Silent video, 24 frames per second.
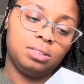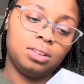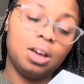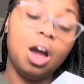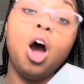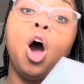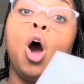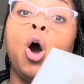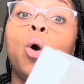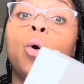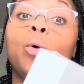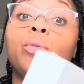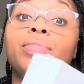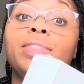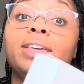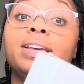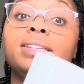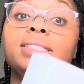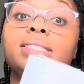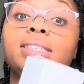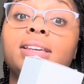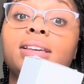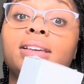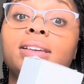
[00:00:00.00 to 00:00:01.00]
Oh, this
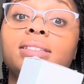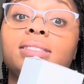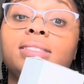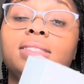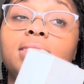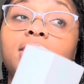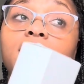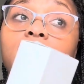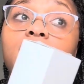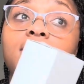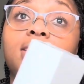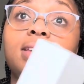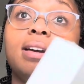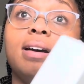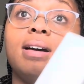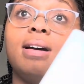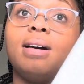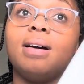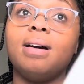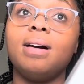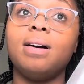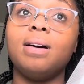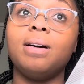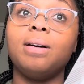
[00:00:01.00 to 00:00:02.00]
is the
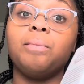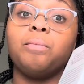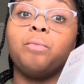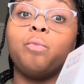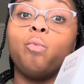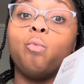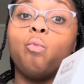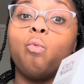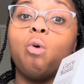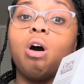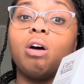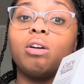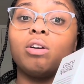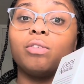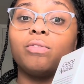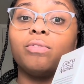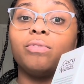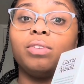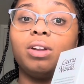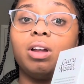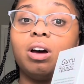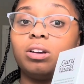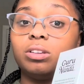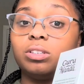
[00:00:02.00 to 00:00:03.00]
water
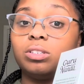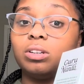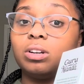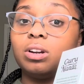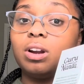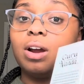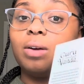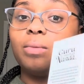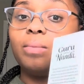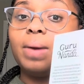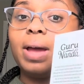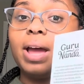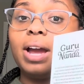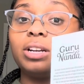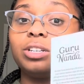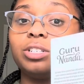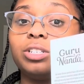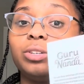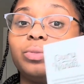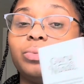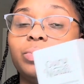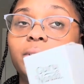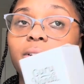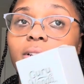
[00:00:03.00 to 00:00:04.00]
flosser. I'm
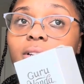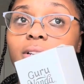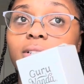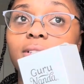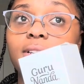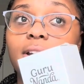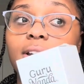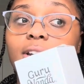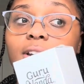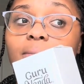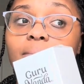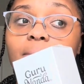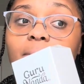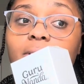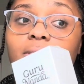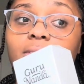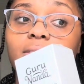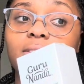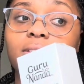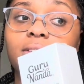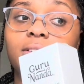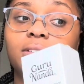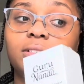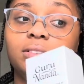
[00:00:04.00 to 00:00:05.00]
actually really excited about
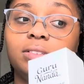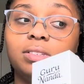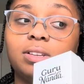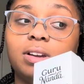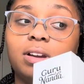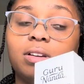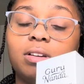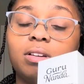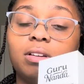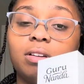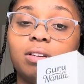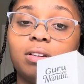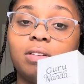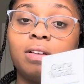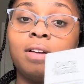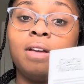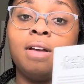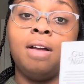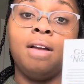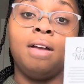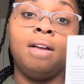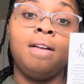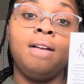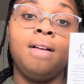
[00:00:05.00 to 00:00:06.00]
this. I heard
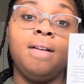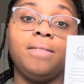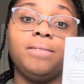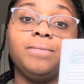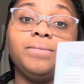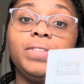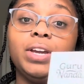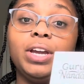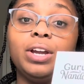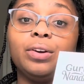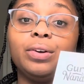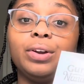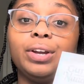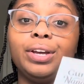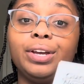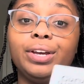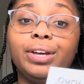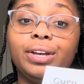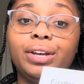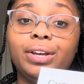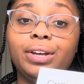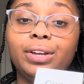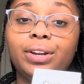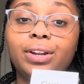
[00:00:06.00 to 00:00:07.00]
very
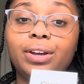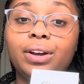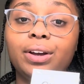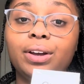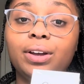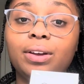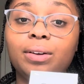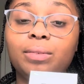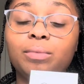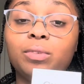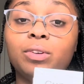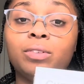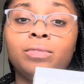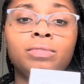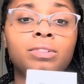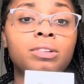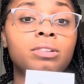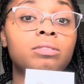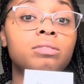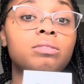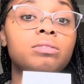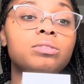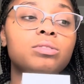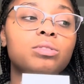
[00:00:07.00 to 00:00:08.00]
good
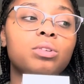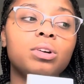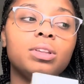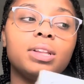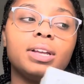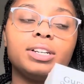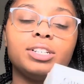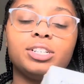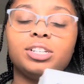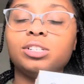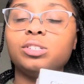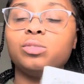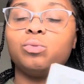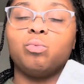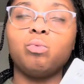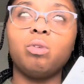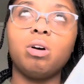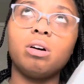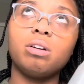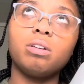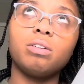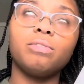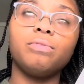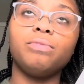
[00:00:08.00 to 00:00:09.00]
reviews on like just
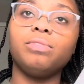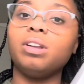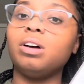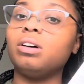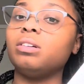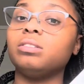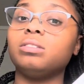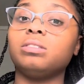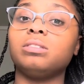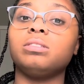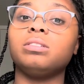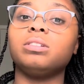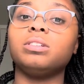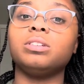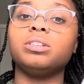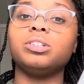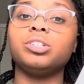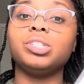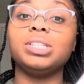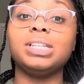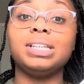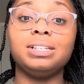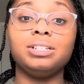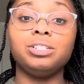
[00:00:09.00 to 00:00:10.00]
water
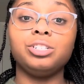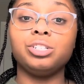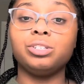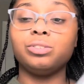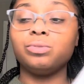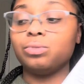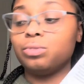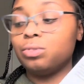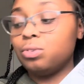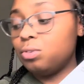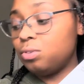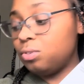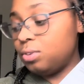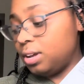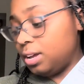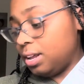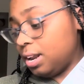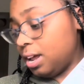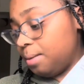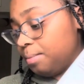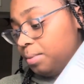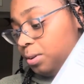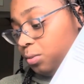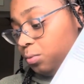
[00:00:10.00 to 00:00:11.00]
flossers in general, and
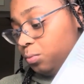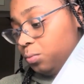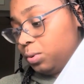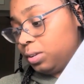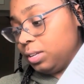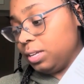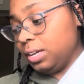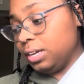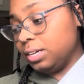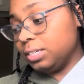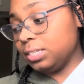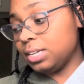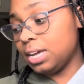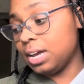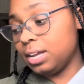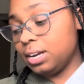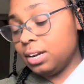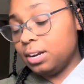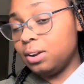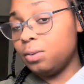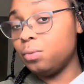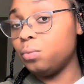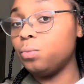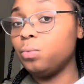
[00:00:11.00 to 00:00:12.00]
I've been really excited
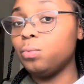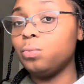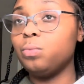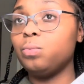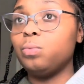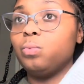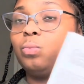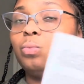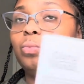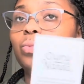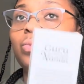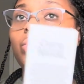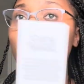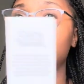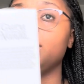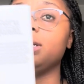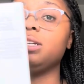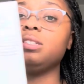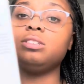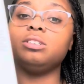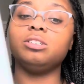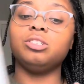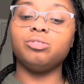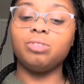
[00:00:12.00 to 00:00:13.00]
and wanting
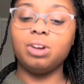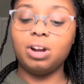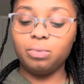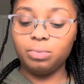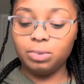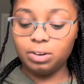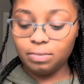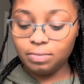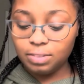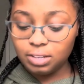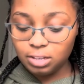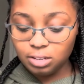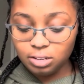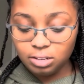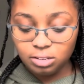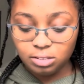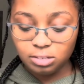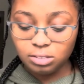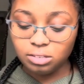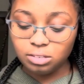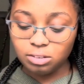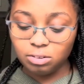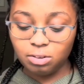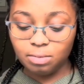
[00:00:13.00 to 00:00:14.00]
to try one of these,
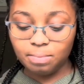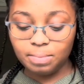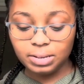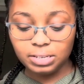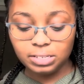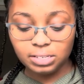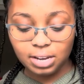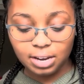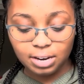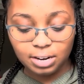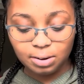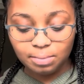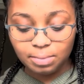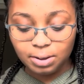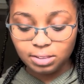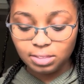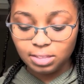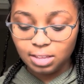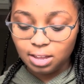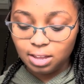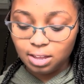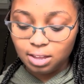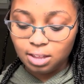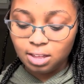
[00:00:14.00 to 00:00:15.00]
so I'm excited about
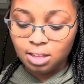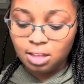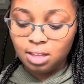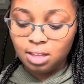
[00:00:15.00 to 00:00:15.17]
that.